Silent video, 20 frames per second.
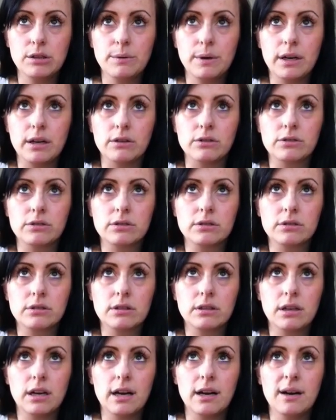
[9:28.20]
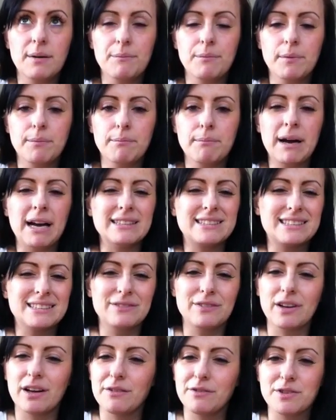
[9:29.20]
Who else?
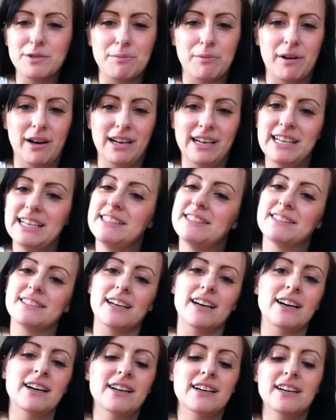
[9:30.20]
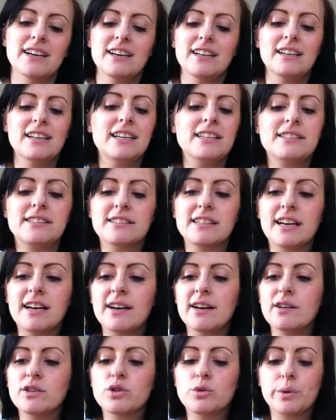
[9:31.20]
Massive love to my Lisa.
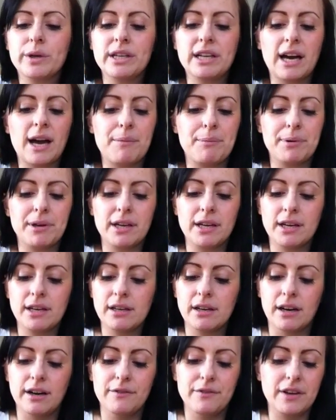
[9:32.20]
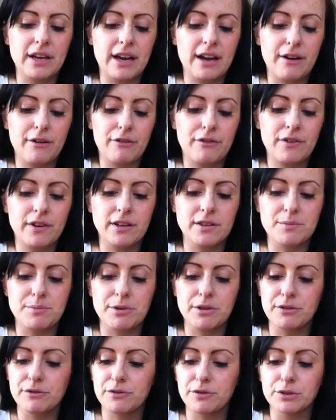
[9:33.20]
Lisa, twin happy, IVF, is
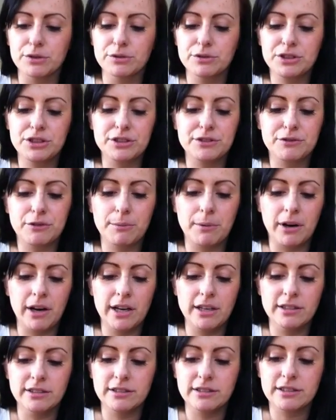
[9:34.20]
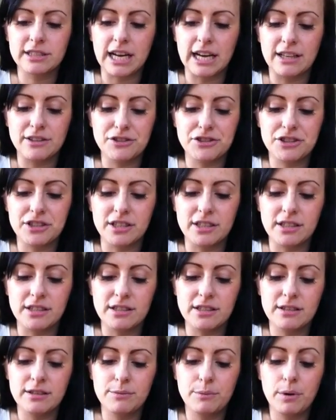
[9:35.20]
beautiful. She's from Ireland, and
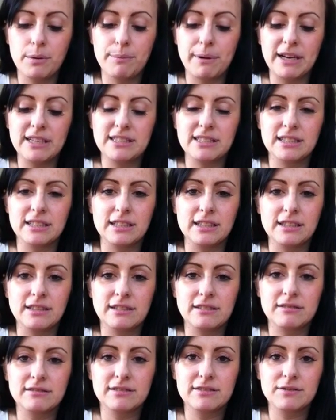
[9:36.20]
we basically